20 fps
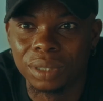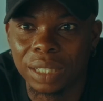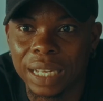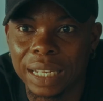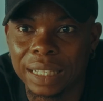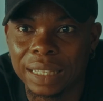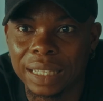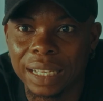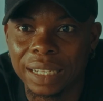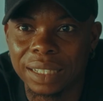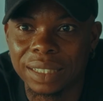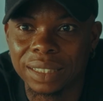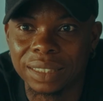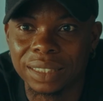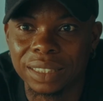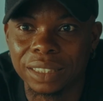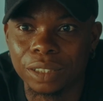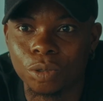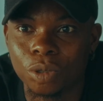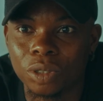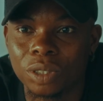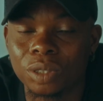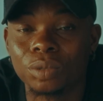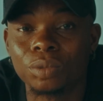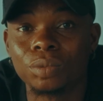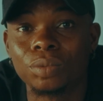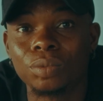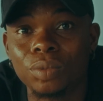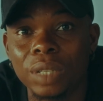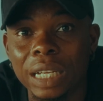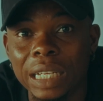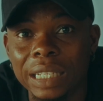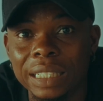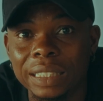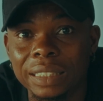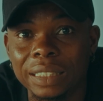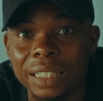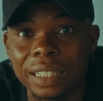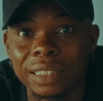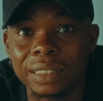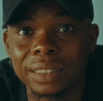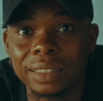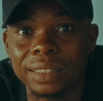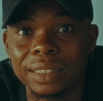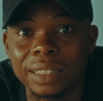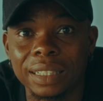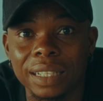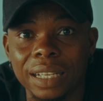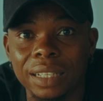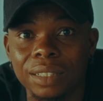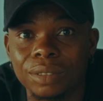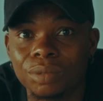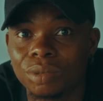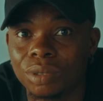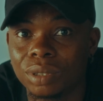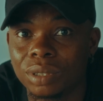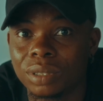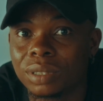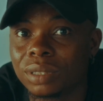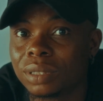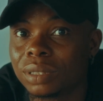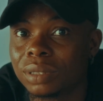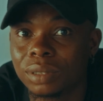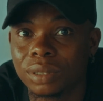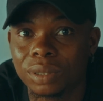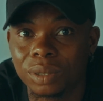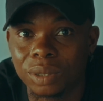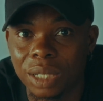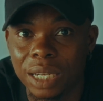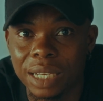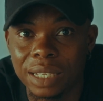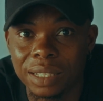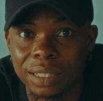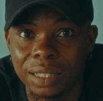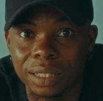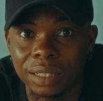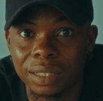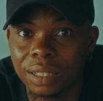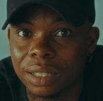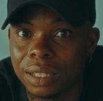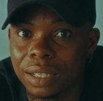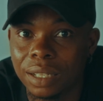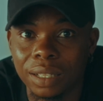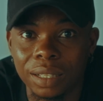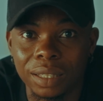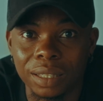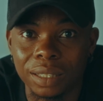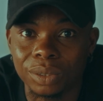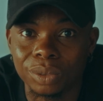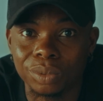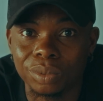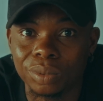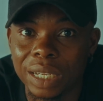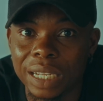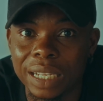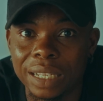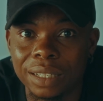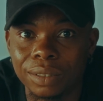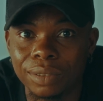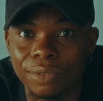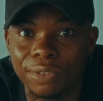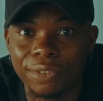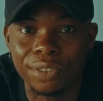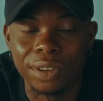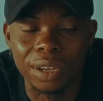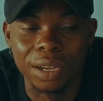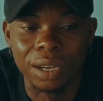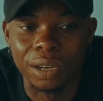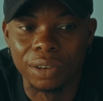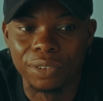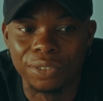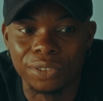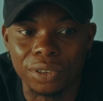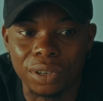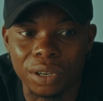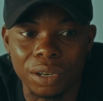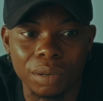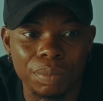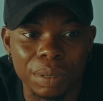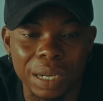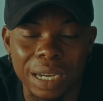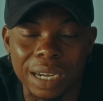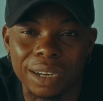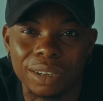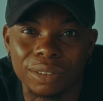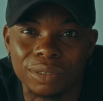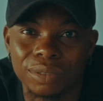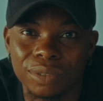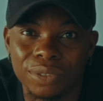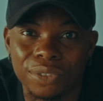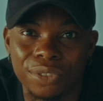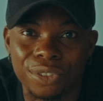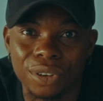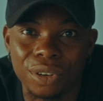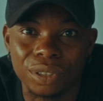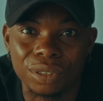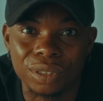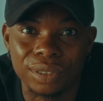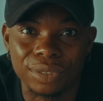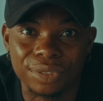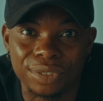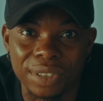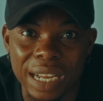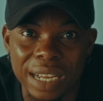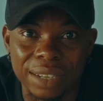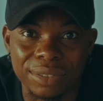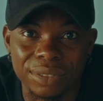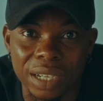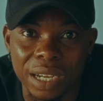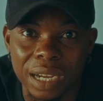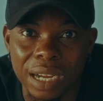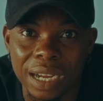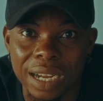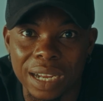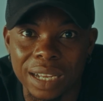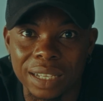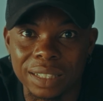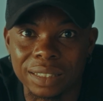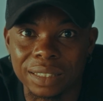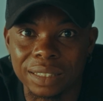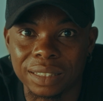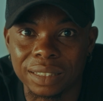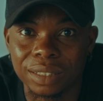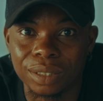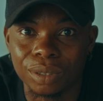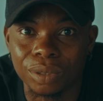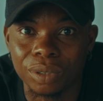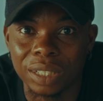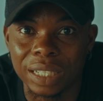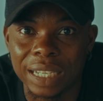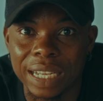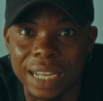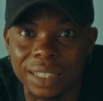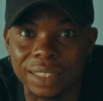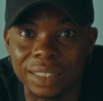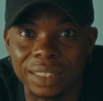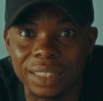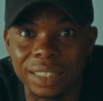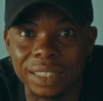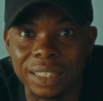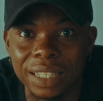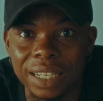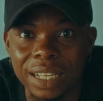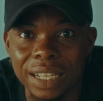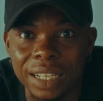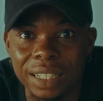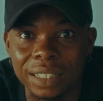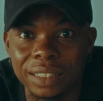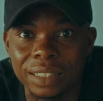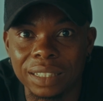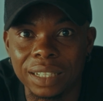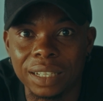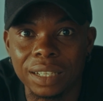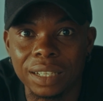get there because it was raining yesterday. It was crazy. The rain fell for about 4 to 5 hours, so it kind of delayed